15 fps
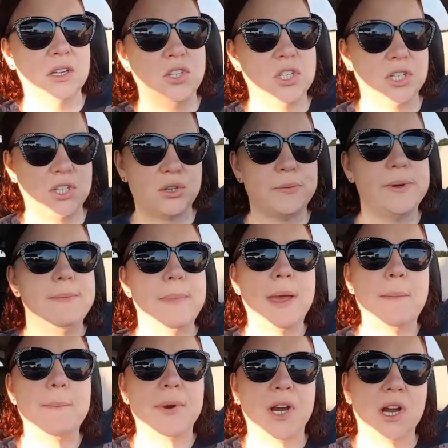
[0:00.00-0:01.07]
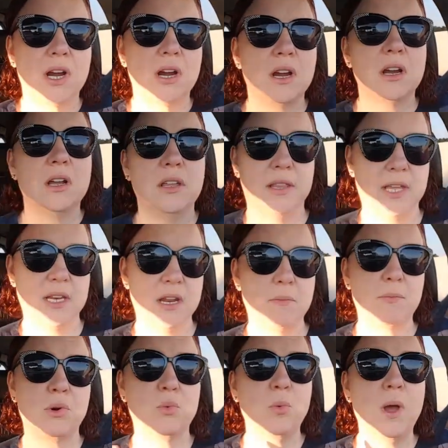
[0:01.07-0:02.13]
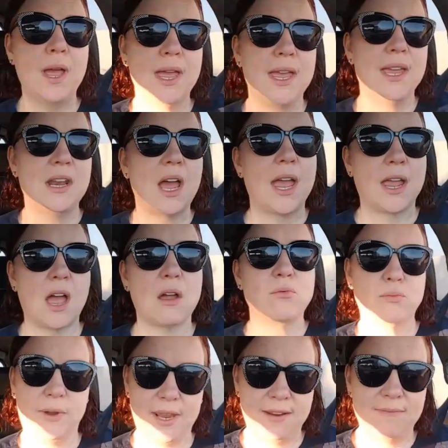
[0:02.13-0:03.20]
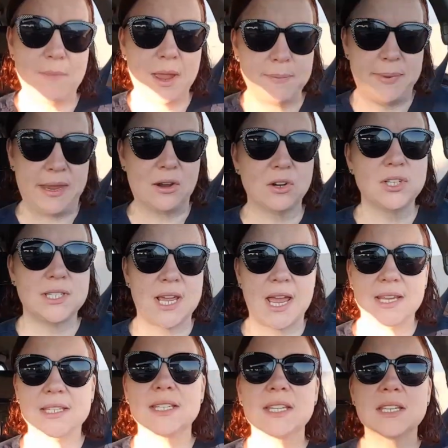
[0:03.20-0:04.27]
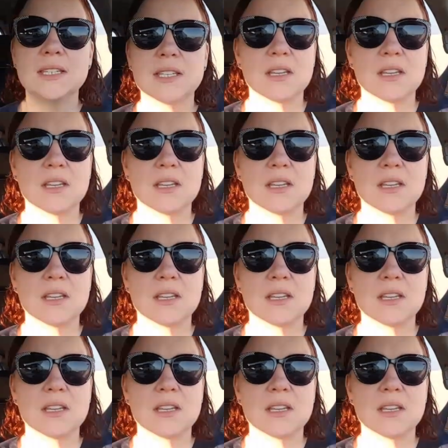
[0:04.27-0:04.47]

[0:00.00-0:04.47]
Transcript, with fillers: Just to remember that number one, I got rid of my bigger sizes.